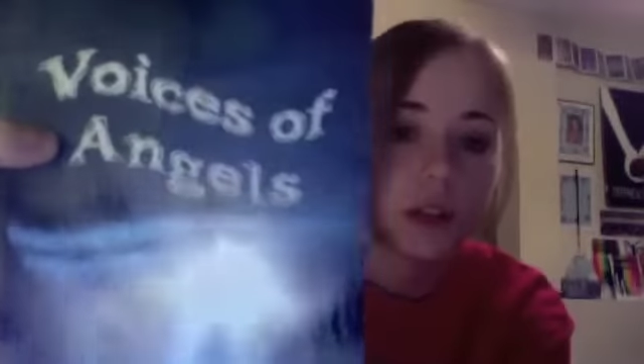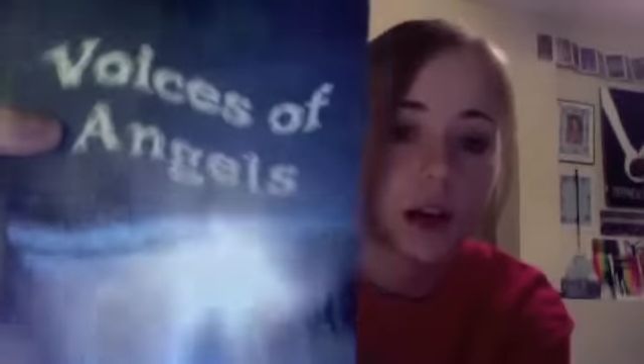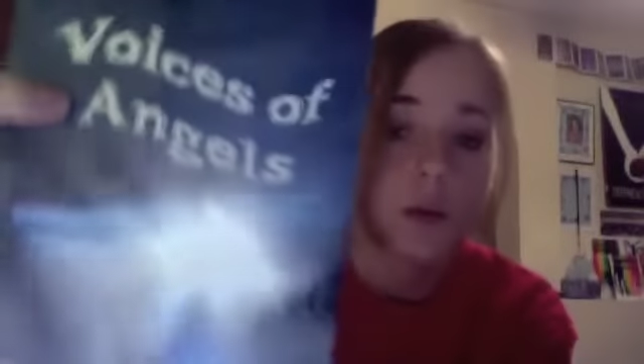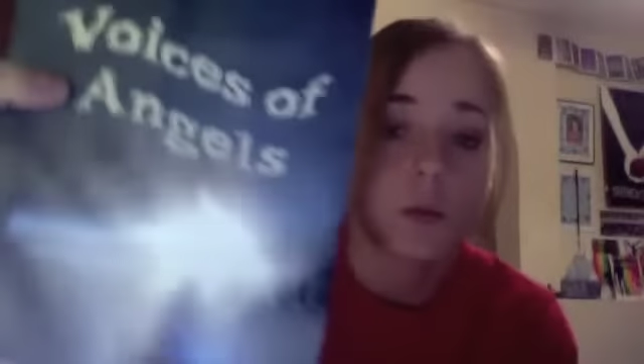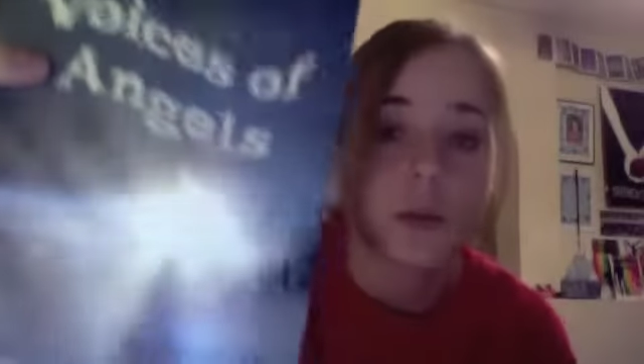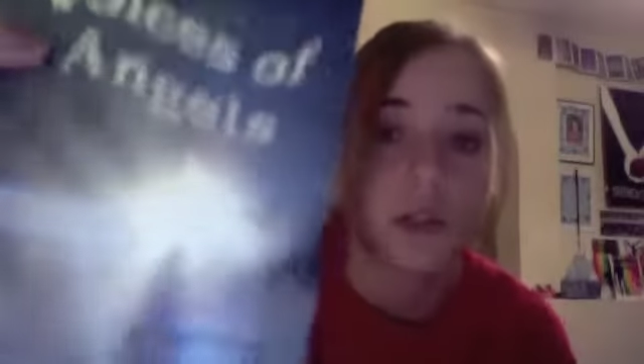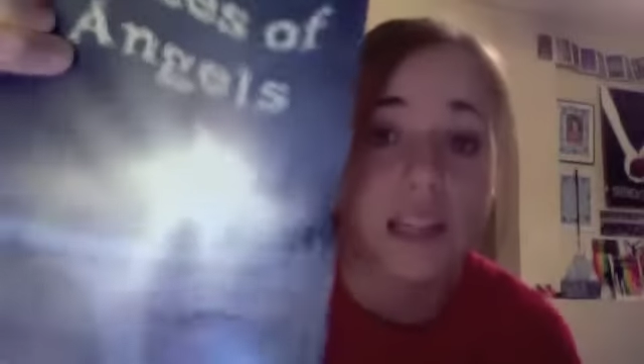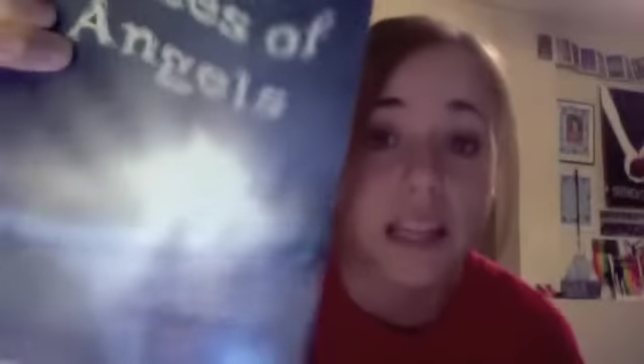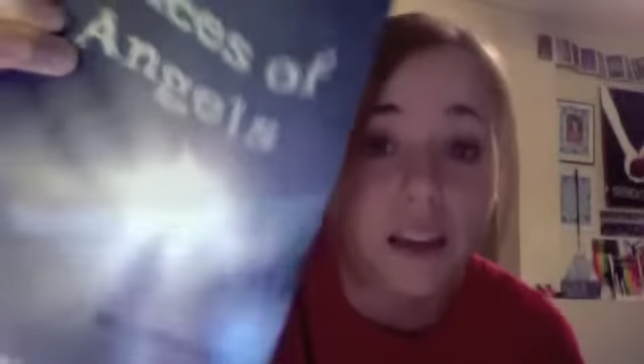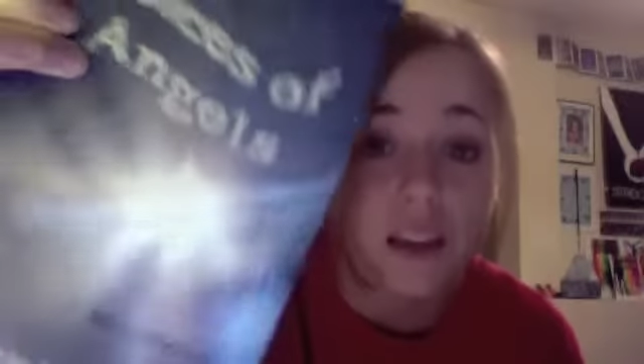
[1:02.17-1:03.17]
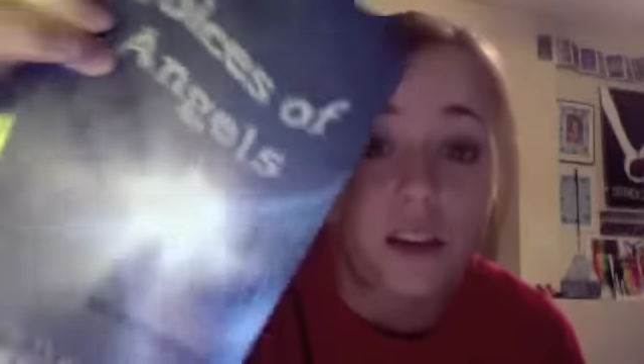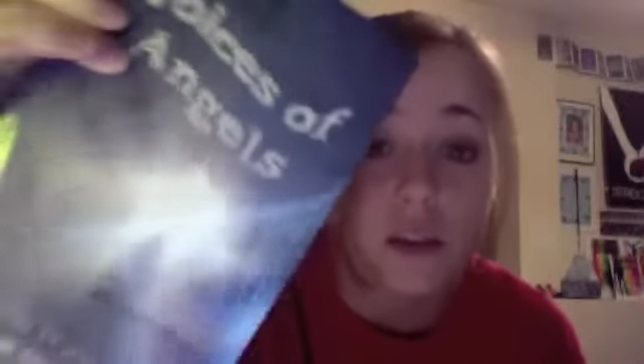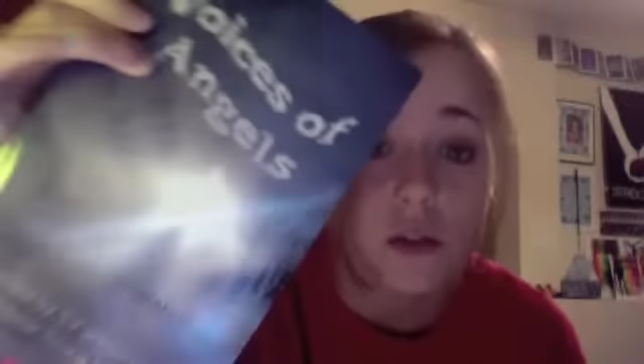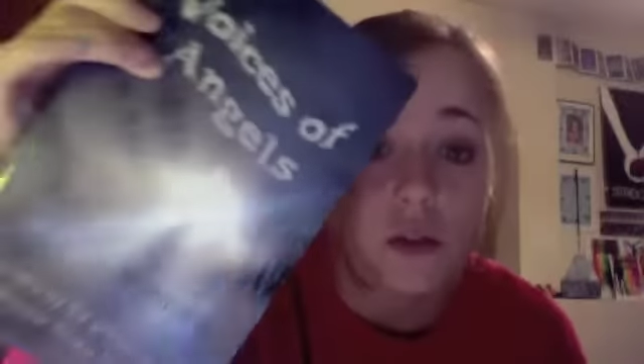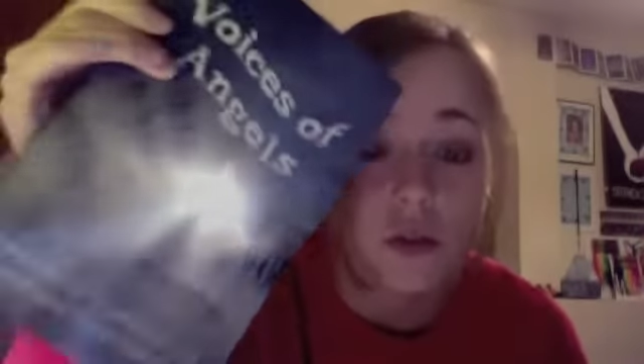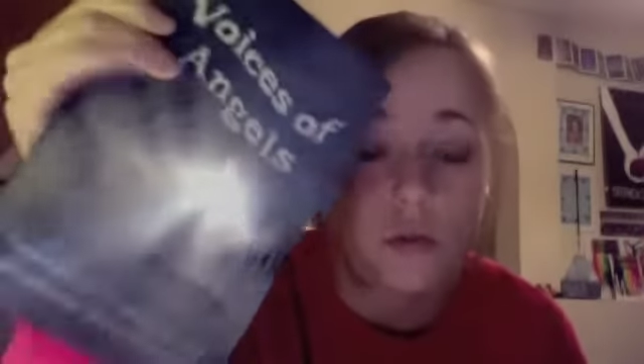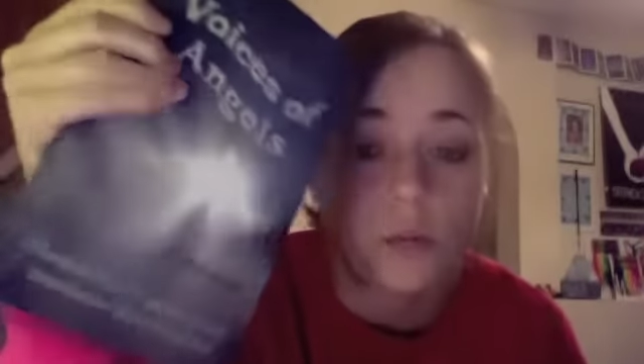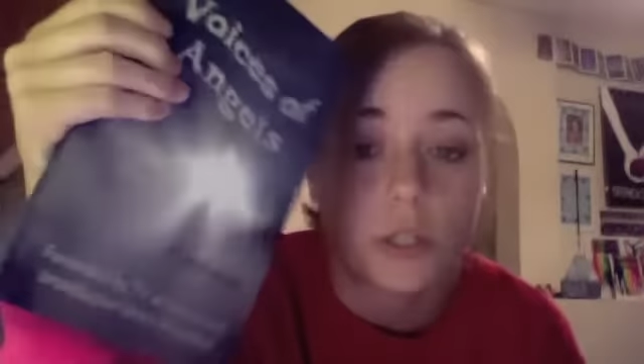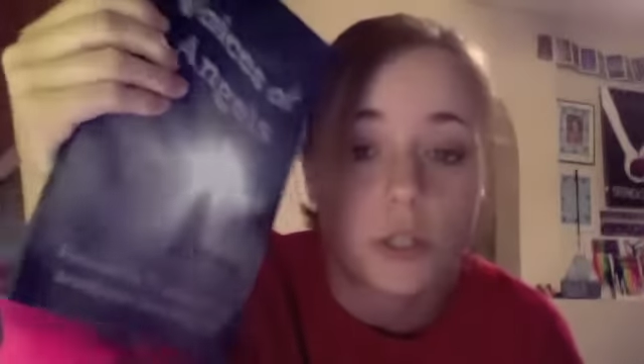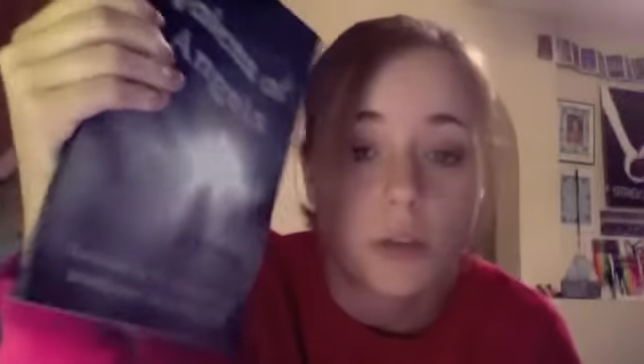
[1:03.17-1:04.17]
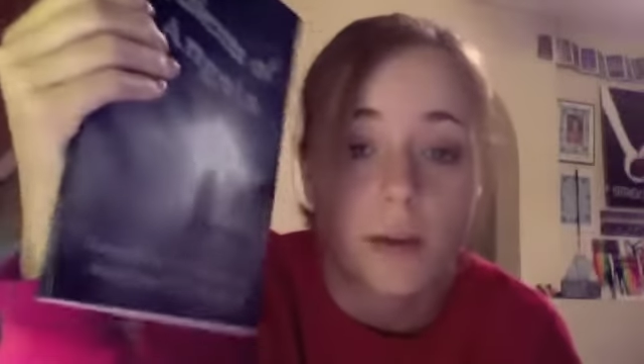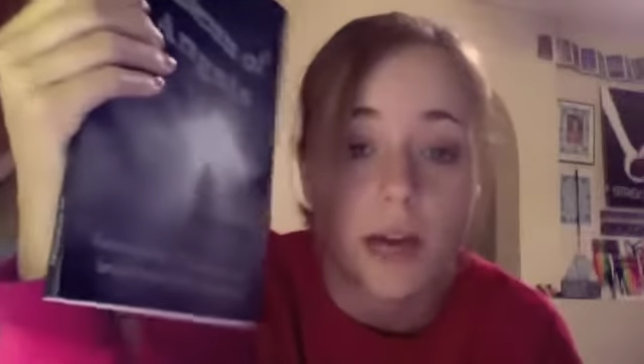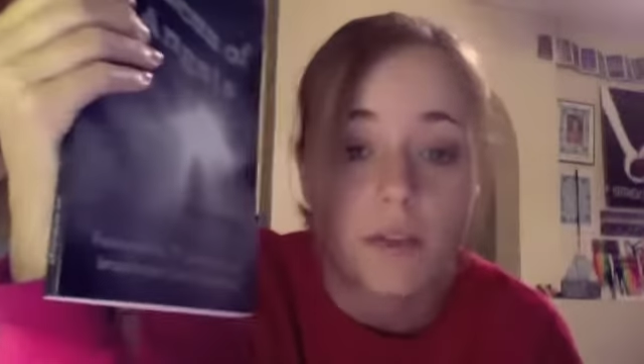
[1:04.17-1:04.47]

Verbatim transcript: I will put a link to where you can buy